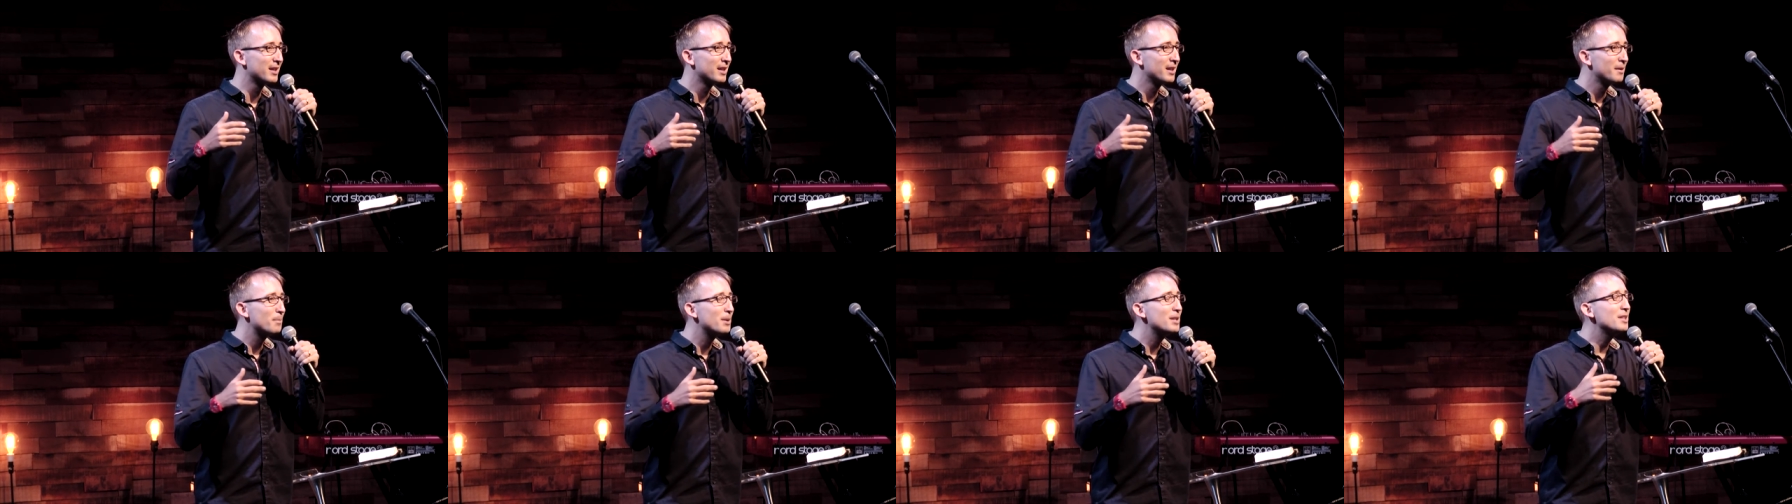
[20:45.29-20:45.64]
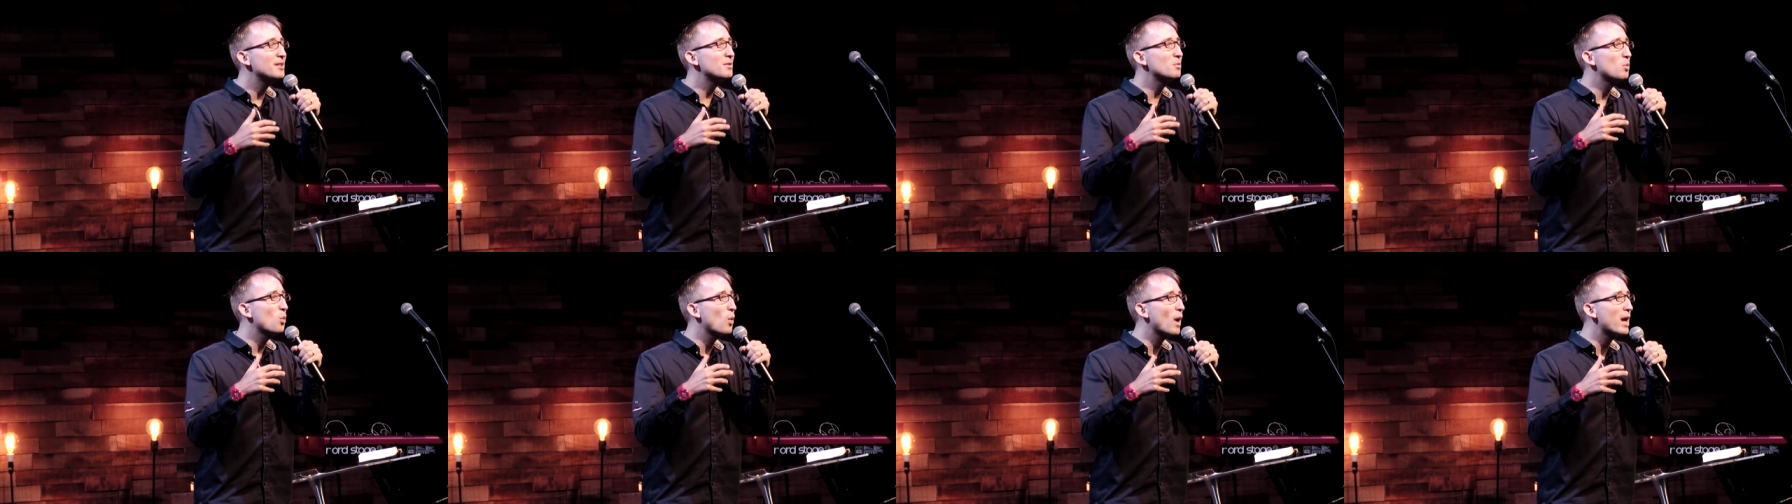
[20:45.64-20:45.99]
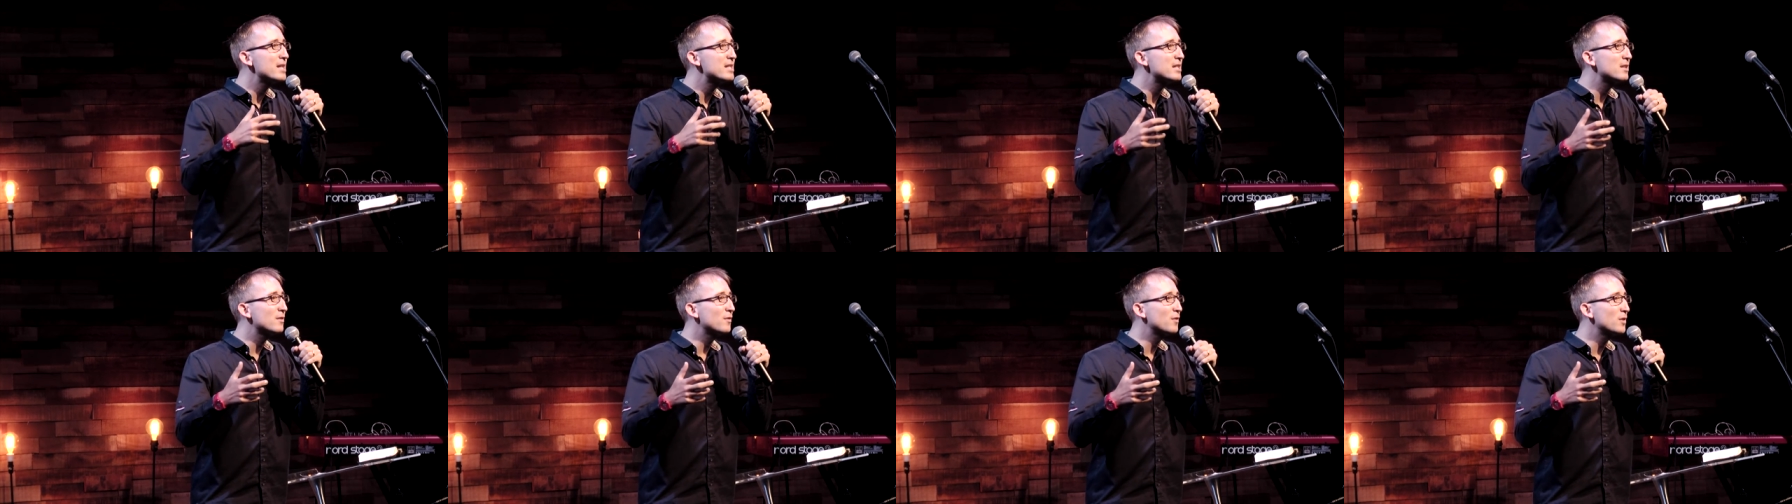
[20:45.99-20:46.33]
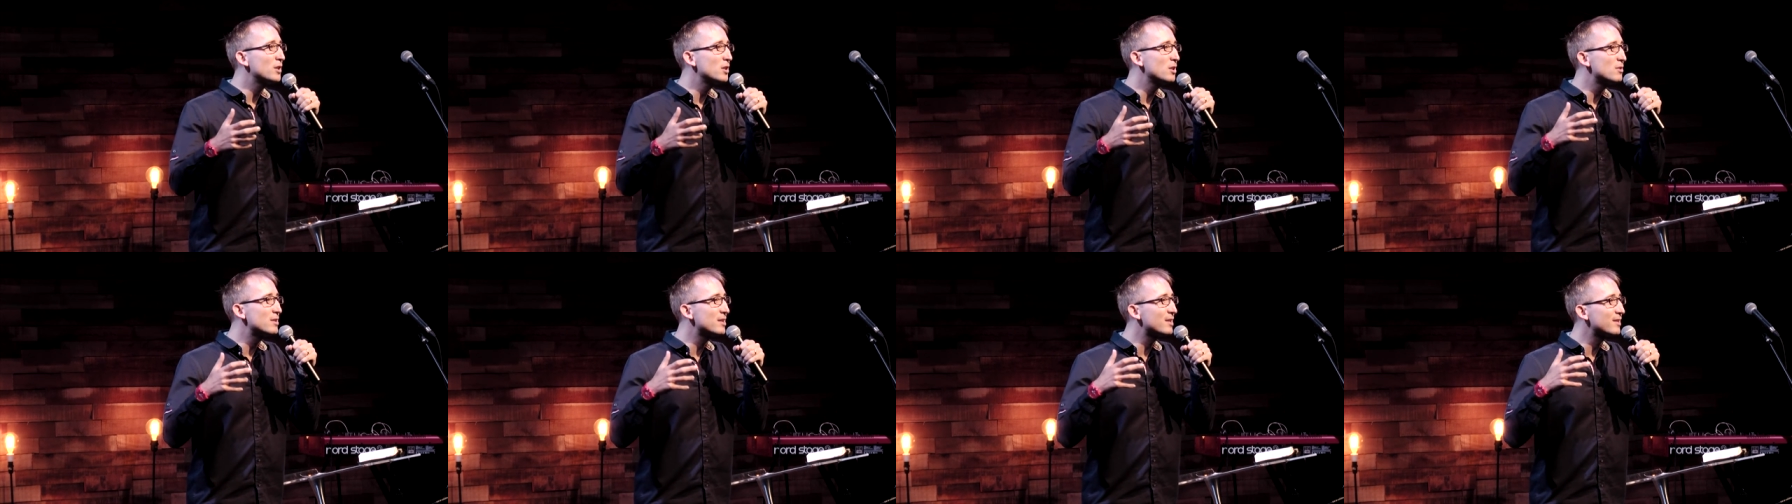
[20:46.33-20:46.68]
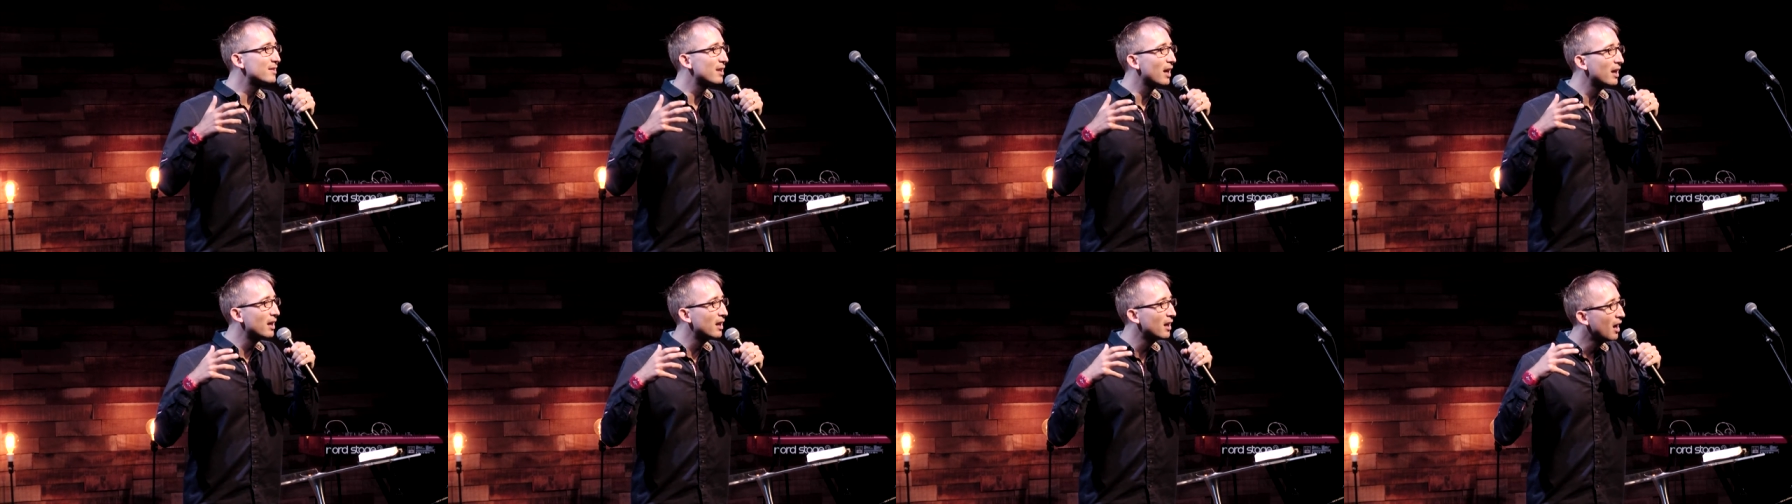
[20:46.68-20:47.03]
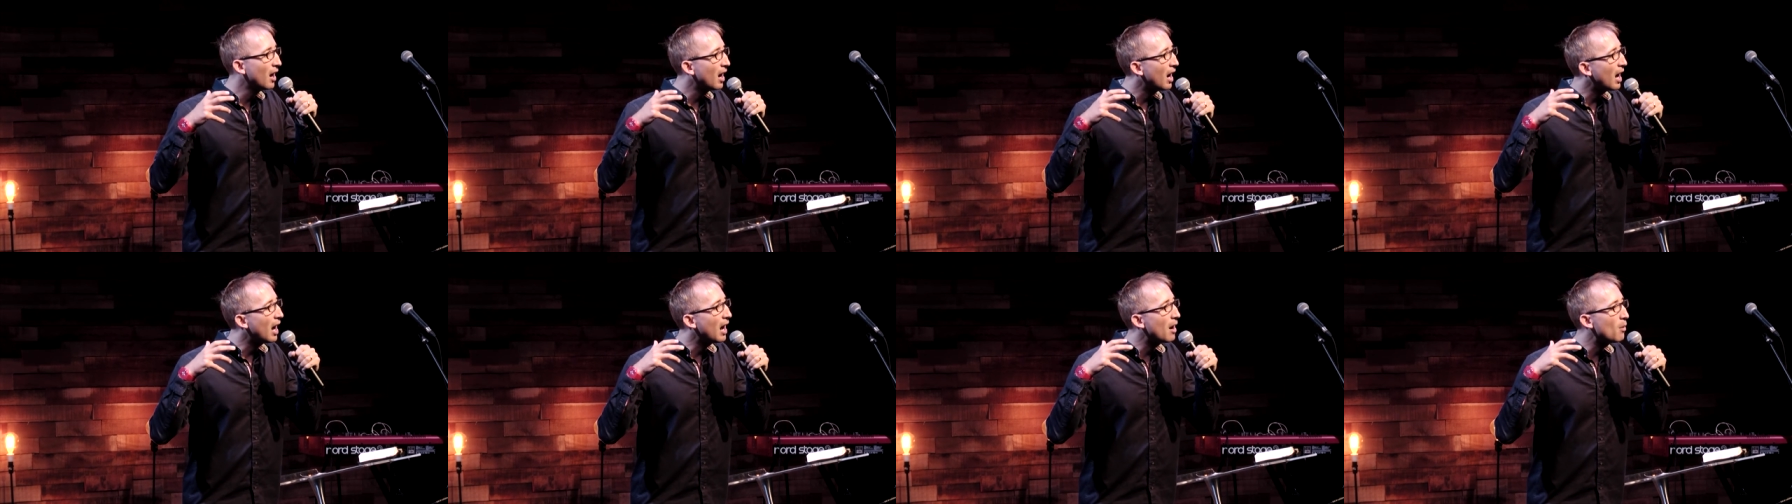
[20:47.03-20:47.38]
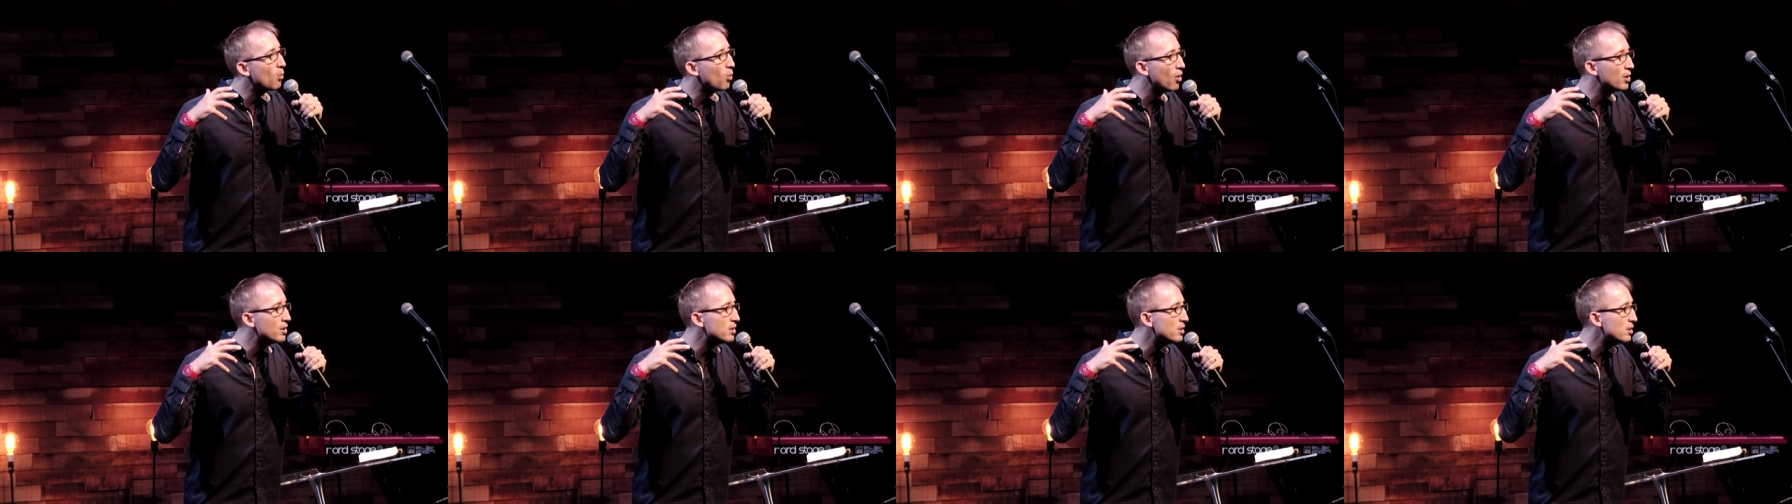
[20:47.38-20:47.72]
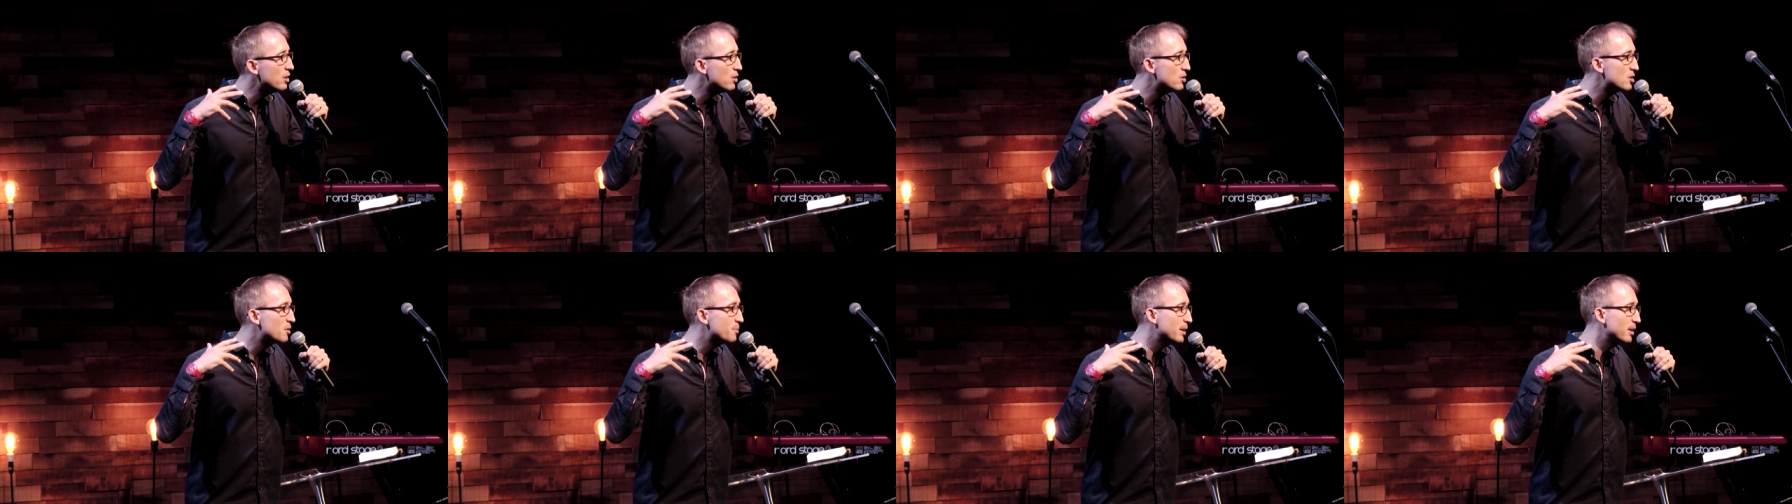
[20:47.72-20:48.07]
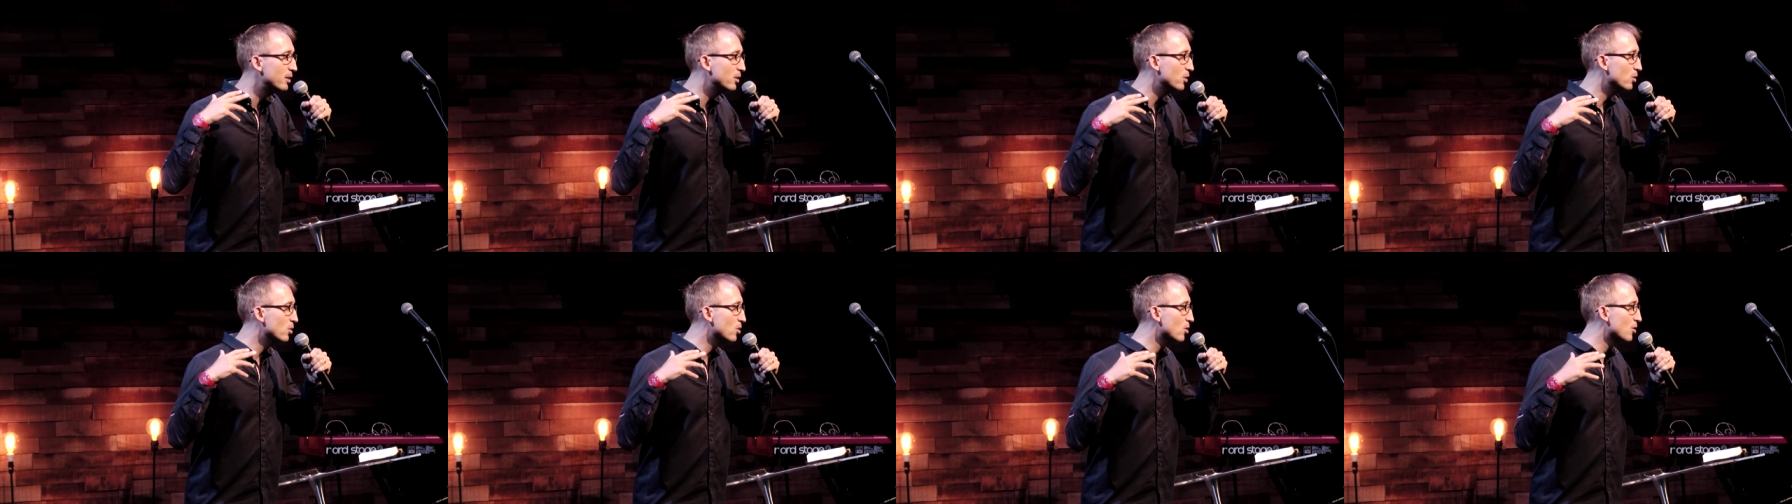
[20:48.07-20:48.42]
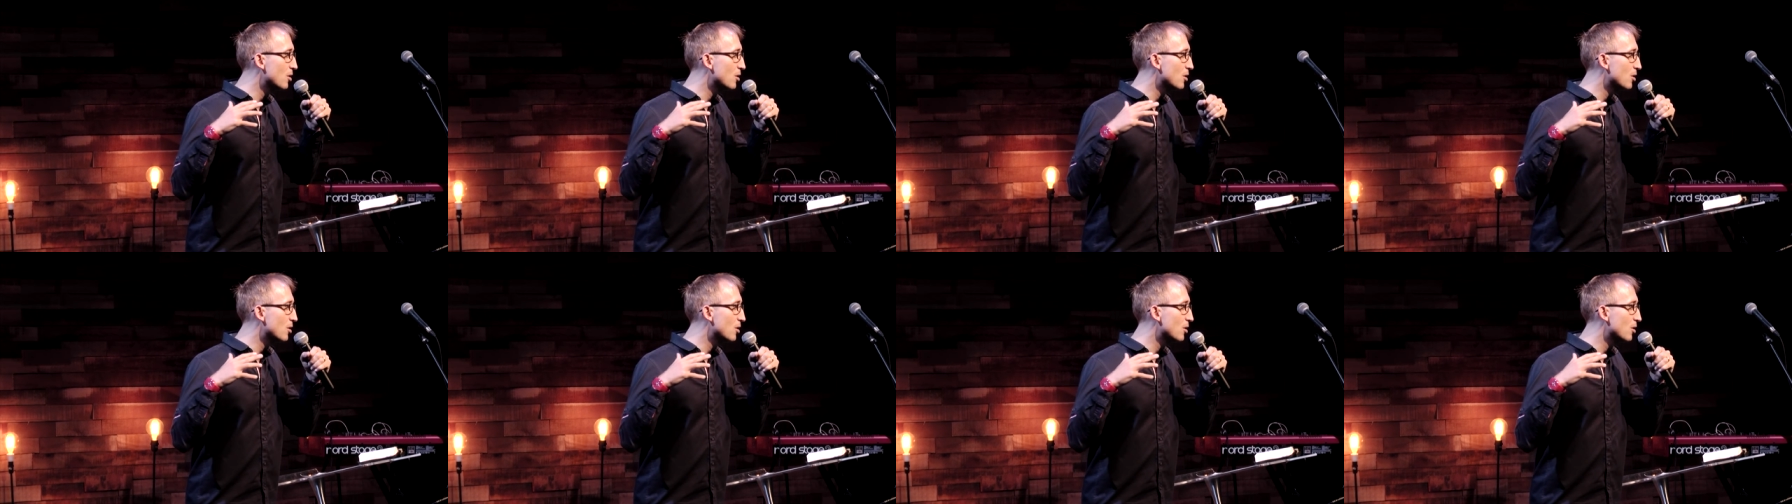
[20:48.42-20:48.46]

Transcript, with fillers: But he's waiting for you to say, I want you to be Lord